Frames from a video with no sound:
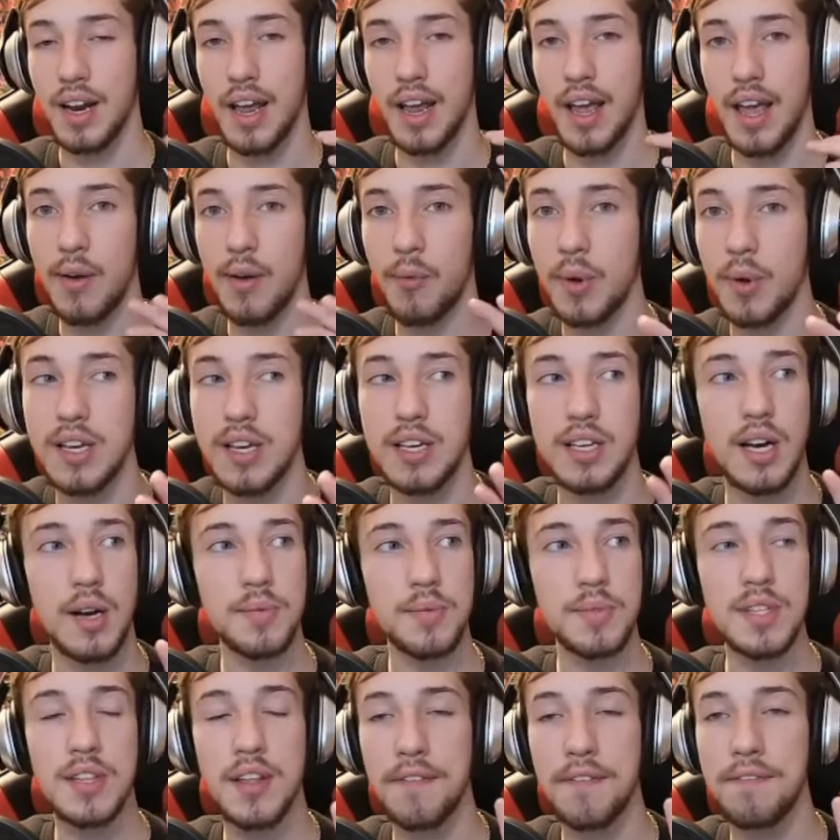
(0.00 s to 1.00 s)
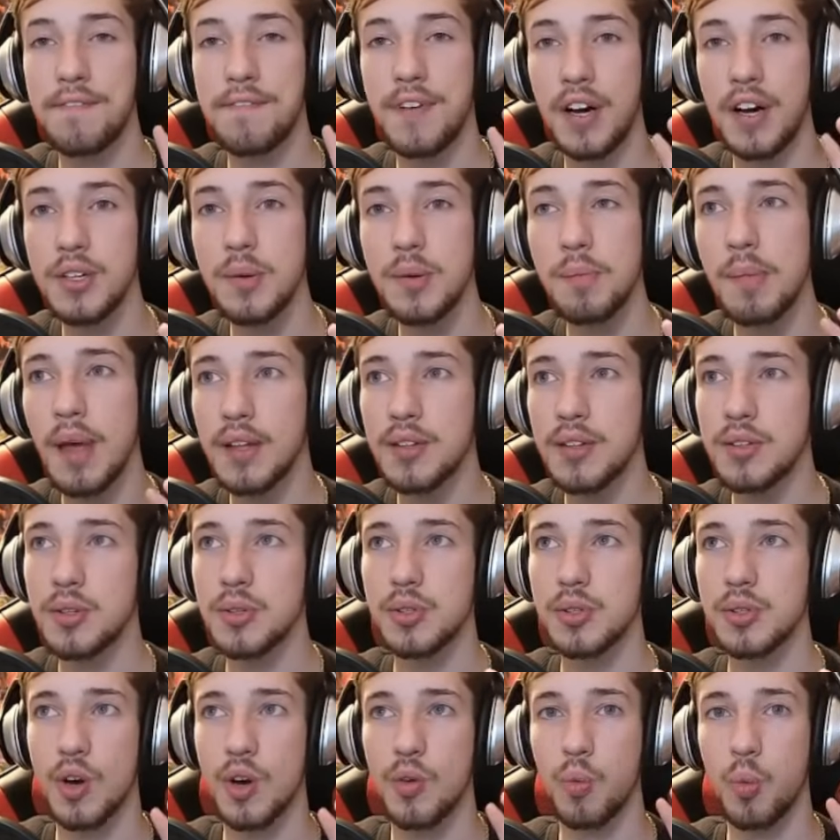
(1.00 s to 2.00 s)
and when it comes to the
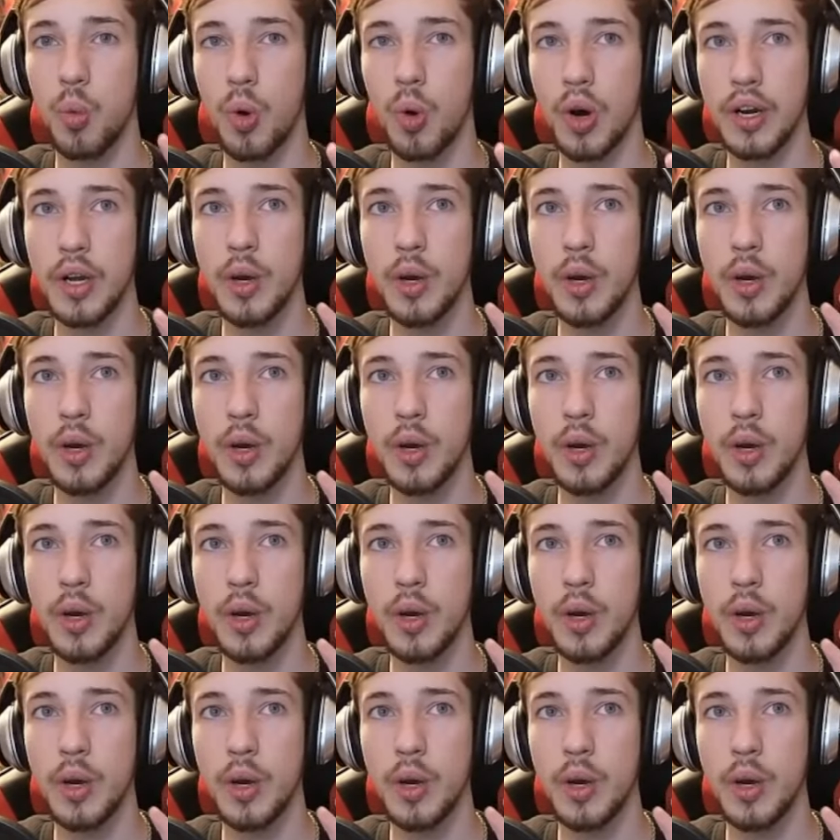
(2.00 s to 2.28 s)
fundamentals of what